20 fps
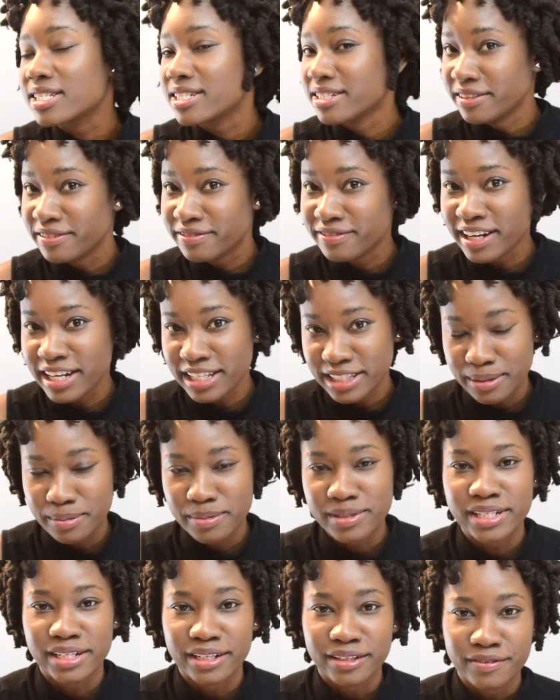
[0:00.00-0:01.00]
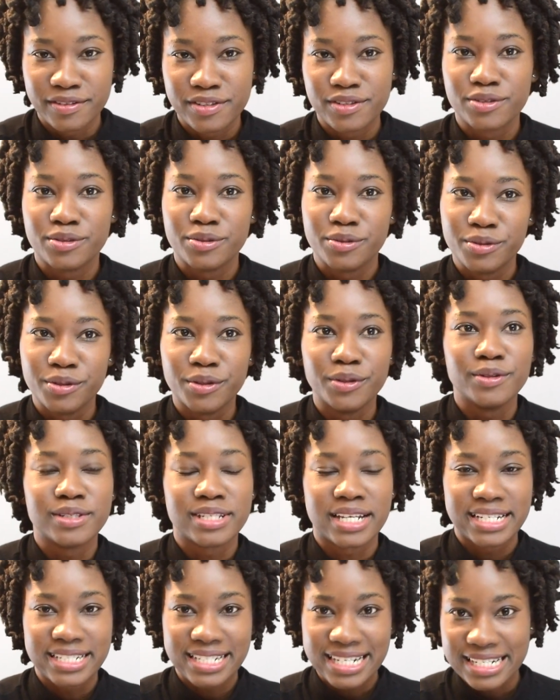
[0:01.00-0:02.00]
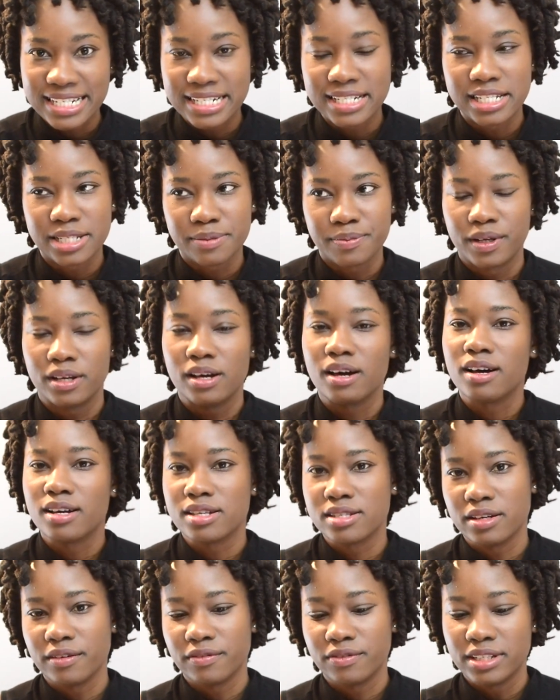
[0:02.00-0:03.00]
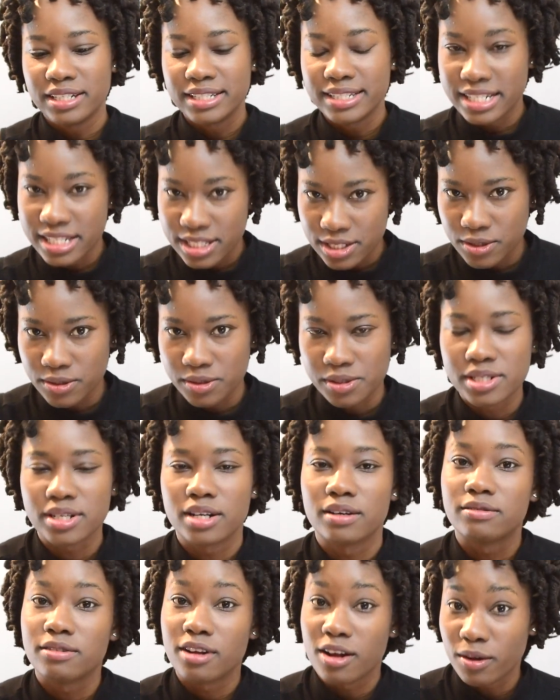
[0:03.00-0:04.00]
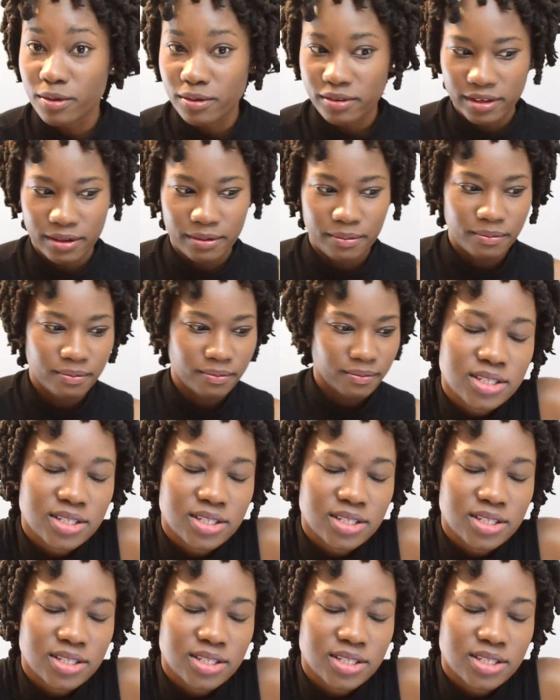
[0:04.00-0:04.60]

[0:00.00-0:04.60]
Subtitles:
to define themselves through those identities because of the discourse around them.